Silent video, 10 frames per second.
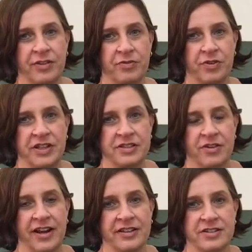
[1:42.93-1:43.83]
of the freezer
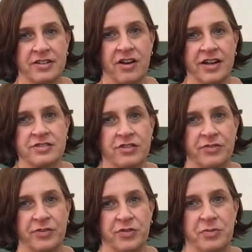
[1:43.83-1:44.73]
and slice off
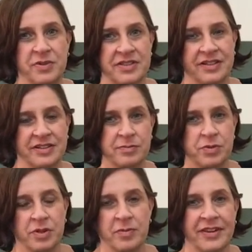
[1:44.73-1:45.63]
a few biscuits and
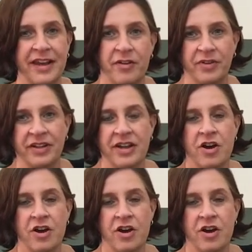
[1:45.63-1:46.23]
put them in the oven,